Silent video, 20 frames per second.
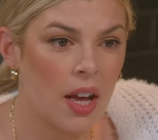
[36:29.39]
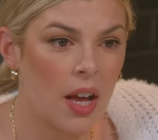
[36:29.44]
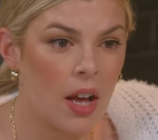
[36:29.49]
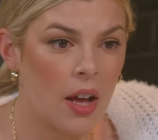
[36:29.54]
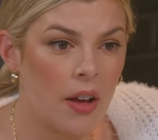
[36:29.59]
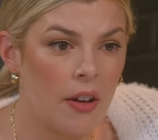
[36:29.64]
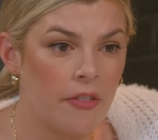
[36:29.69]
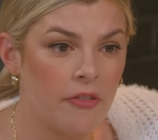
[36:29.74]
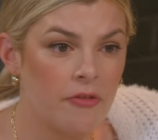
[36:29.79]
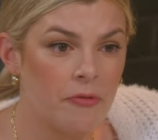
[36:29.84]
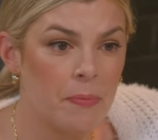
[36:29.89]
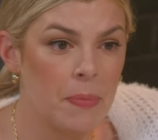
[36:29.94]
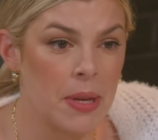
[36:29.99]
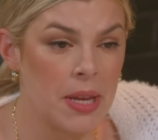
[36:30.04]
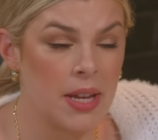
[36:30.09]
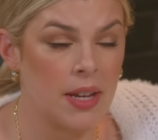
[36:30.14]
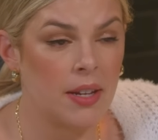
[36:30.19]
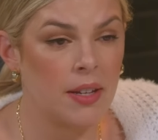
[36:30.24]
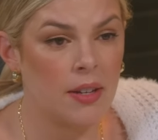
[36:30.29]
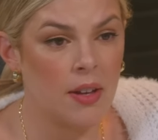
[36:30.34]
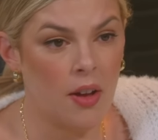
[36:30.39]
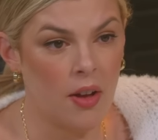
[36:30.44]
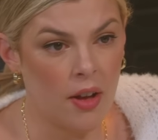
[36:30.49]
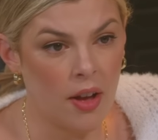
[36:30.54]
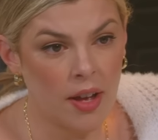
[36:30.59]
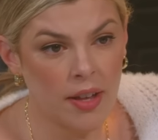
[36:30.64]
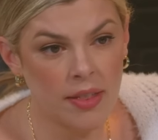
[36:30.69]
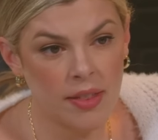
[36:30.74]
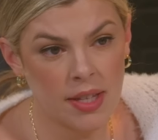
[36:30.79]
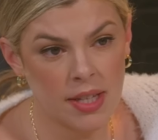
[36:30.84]
of being
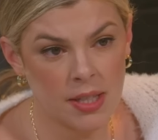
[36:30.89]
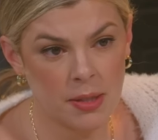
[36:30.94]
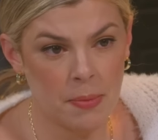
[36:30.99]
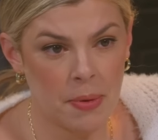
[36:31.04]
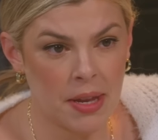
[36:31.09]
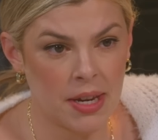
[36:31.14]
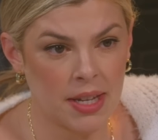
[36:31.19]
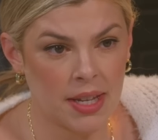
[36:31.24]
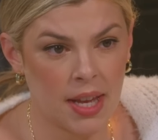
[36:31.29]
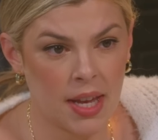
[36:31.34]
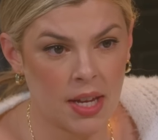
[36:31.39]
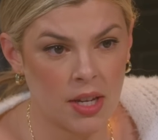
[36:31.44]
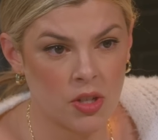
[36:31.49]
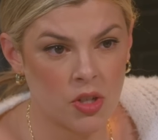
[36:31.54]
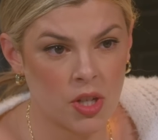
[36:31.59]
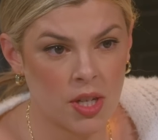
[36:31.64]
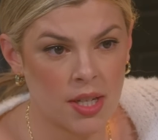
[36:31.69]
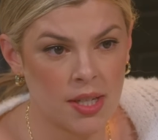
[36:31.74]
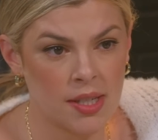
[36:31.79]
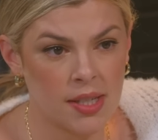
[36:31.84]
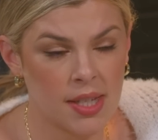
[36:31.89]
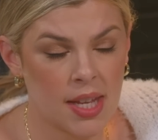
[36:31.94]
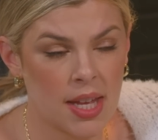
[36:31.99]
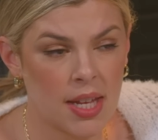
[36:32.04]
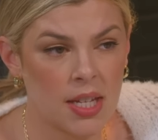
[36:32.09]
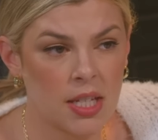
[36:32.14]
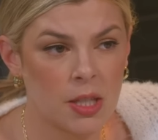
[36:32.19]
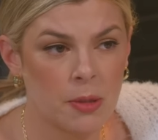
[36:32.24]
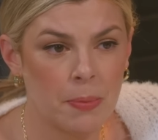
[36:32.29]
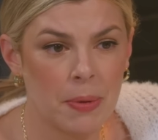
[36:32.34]
on these medications. Yeah.
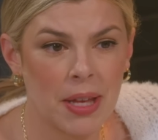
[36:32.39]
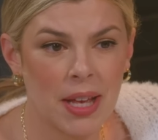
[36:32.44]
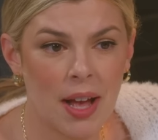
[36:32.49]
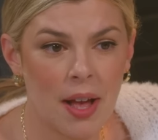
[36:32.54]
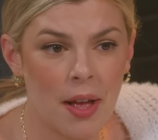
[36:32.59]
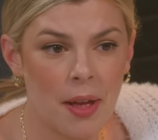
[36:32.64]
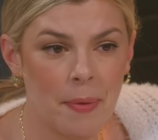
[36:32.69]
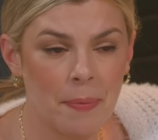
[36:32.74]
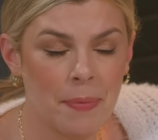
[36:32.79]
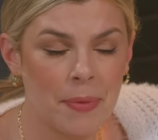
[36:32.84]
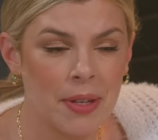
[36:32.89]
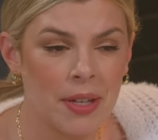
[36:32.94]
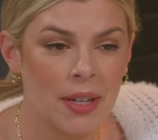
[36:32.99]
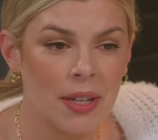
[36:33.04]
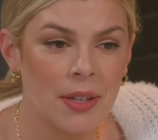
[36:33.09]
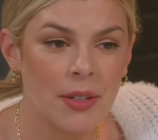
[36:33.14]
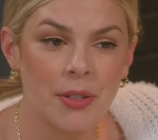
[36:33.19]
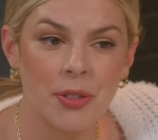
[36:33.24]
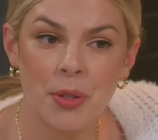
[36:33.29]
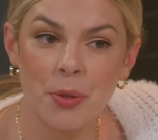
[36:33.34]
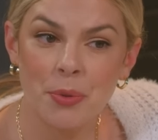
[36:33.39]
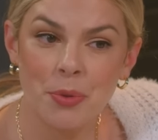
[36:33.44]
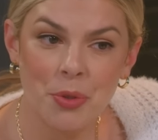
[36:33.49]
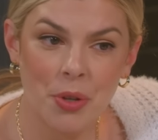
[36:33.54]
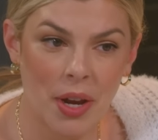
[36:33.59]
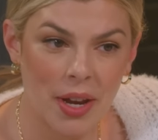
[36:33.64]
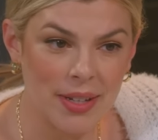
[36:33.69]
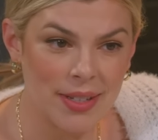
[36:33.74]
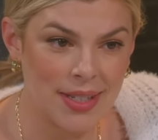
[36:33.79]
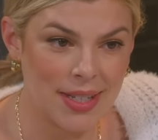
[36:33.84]
And it's become so
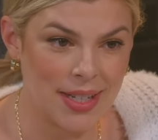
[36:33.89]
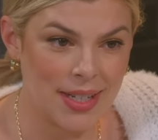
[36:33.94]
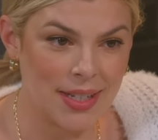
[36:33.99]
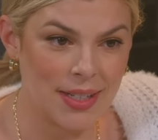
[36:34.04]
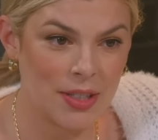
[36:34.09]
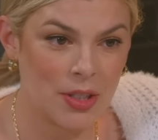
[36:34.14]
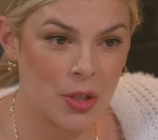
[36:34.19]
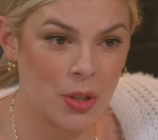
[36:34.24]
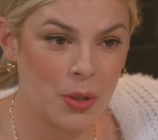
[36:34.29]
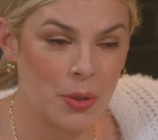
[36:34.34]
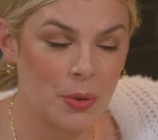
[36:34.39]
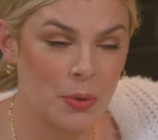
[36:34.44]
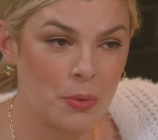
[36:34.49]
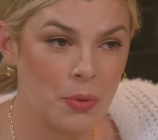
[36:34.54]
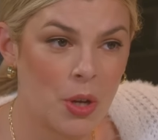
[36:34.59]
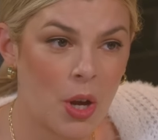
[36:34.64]
trendy to mm-hmm.